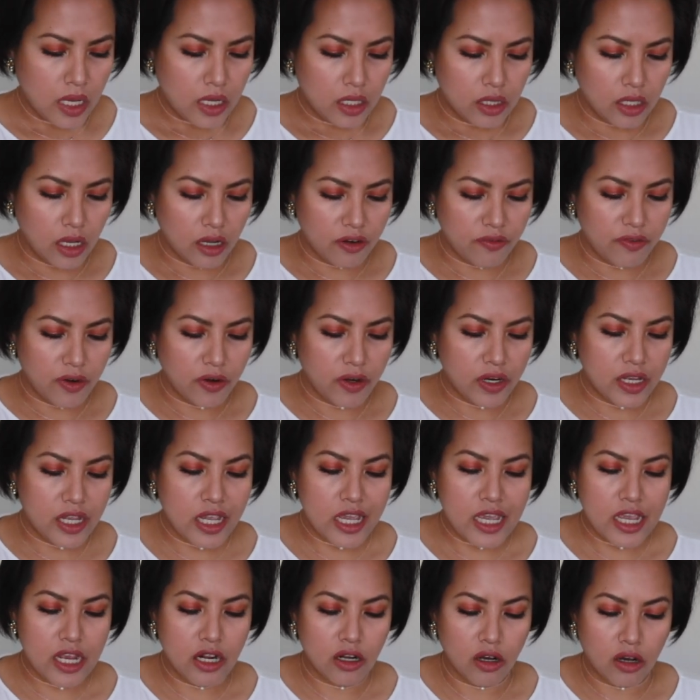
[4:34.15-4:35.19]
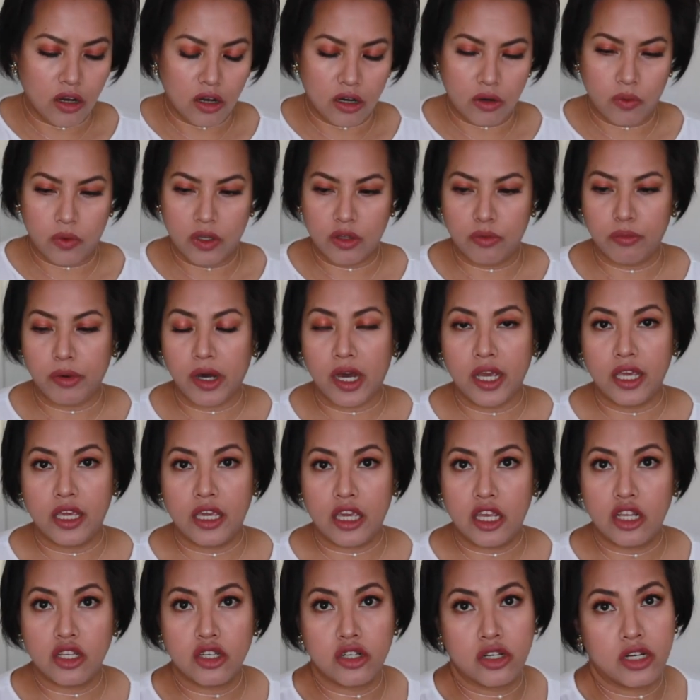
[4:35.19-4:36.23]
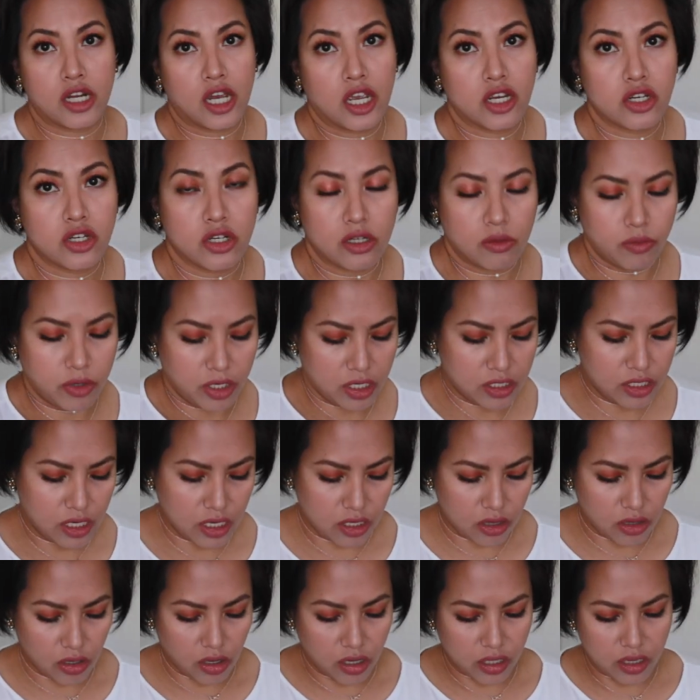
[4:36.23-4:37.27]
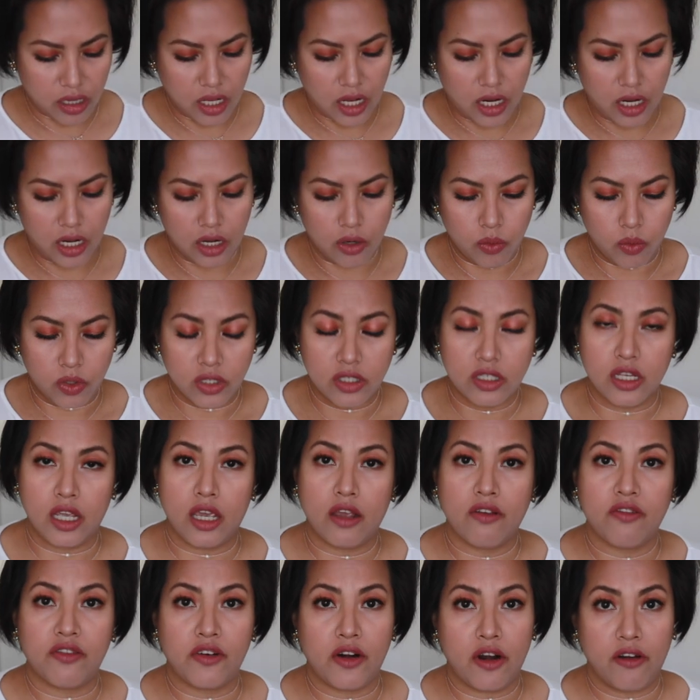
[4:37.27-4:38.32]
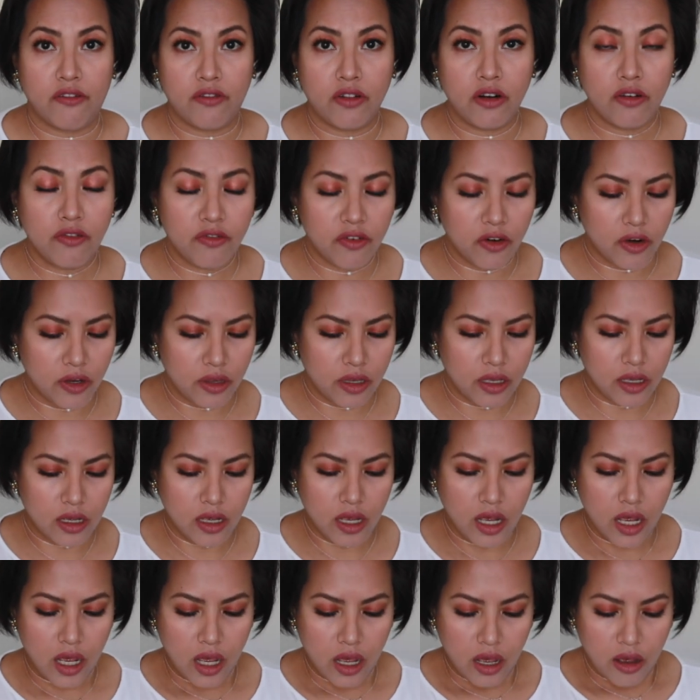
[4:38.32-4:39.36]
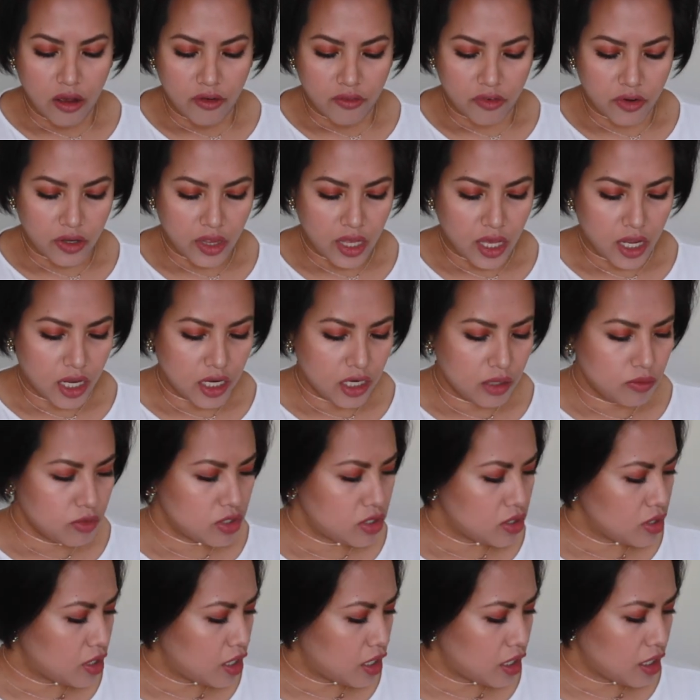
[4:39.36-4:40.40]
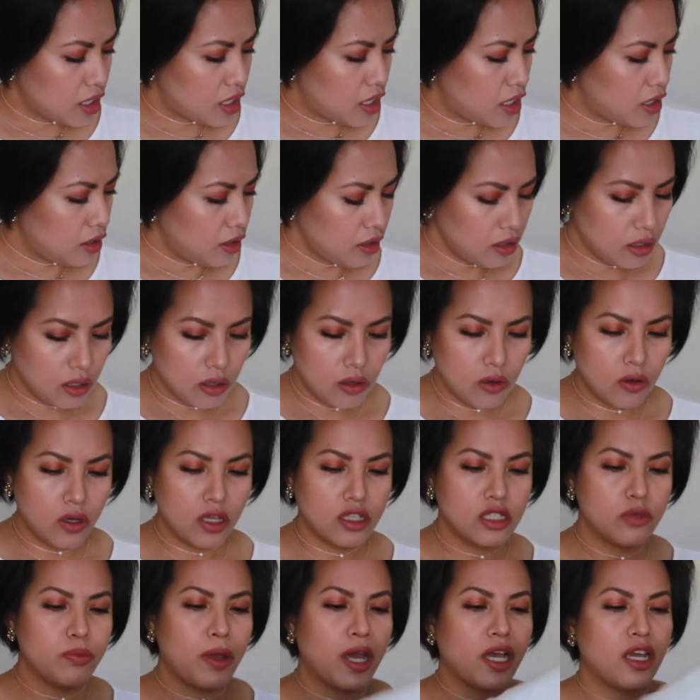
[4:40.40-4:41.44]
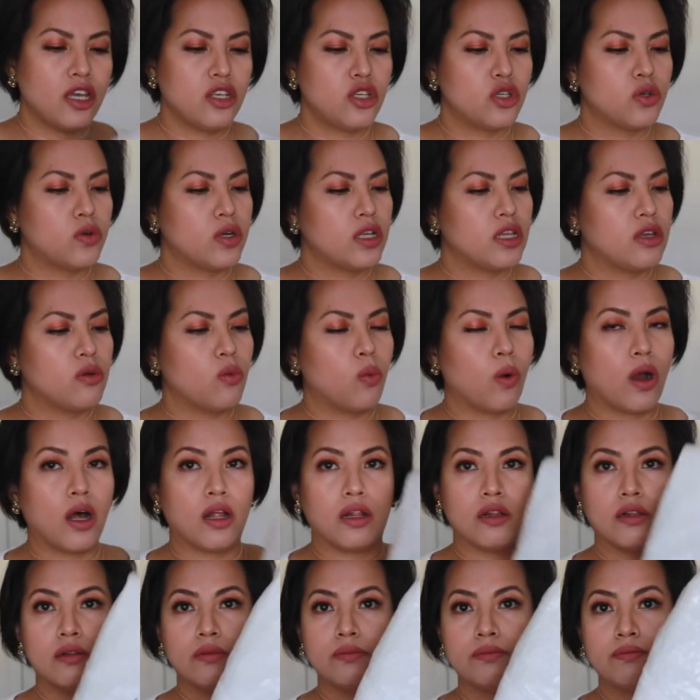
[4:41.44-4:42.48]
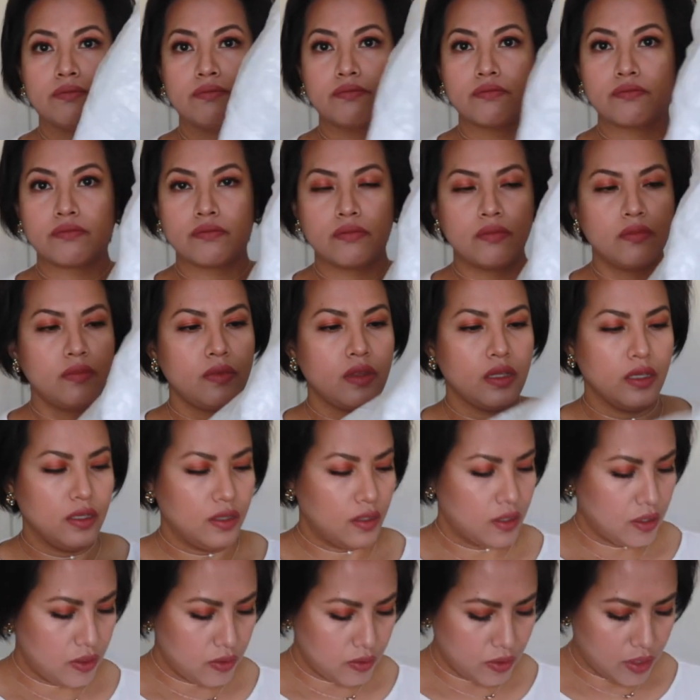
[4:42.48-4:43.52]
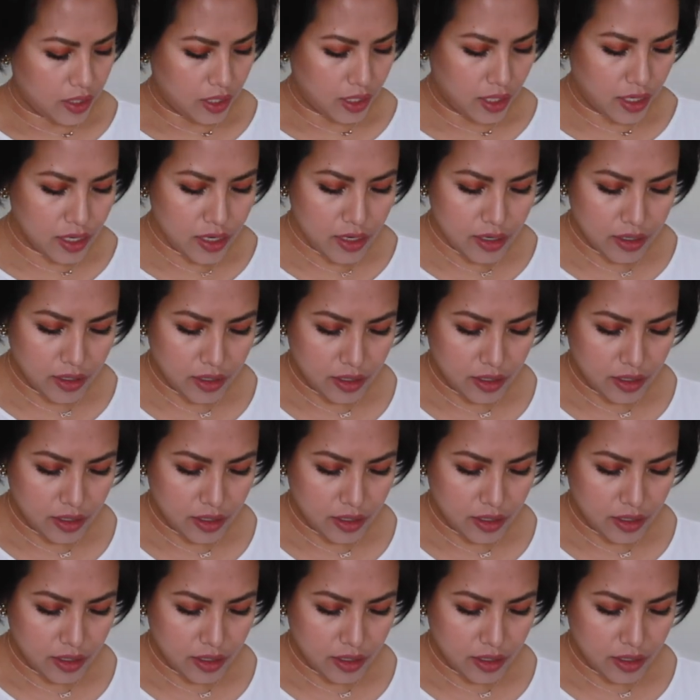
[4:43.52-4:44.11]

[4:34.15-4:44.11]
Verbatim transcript: not very keen on with buying international, because I thought that it would take forever for the items to get here. Oh, it's packaged really well. Okay,